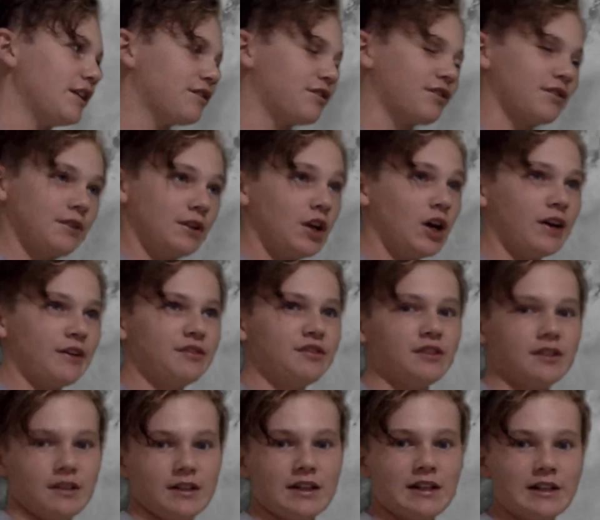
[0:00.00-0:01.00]
It's nice
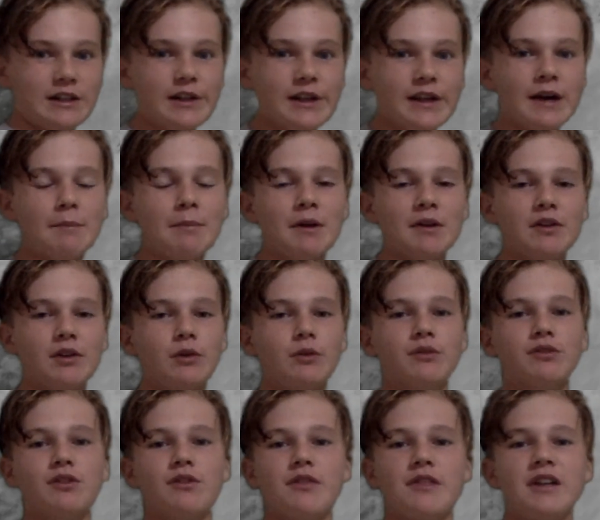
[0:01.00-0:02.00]
and clear by the
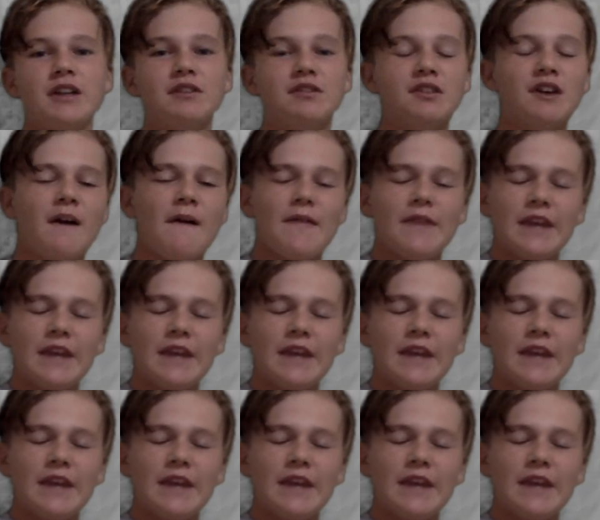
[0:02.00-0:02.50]
looks of things,